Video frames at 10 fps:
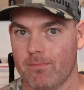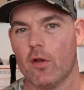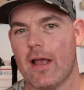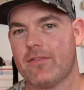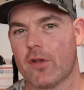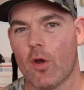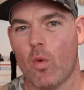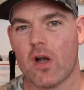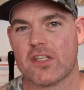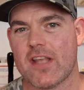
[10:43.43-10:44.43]
You'll have to go
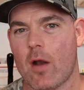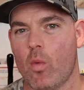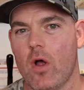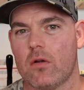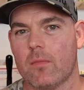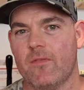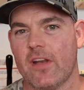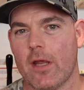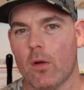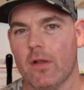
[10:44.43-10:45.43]
watch that welcome
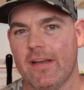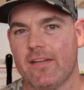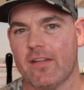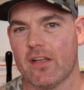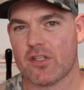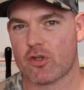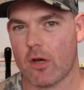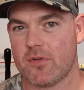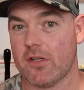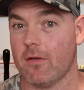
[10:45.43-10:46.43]
video linked in the
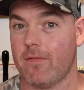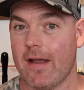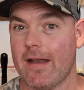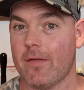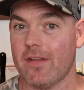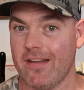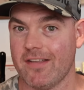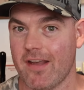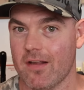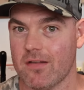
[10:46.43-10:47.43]
description to find out the
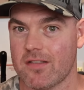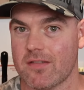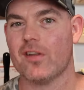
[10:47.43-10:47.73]
details.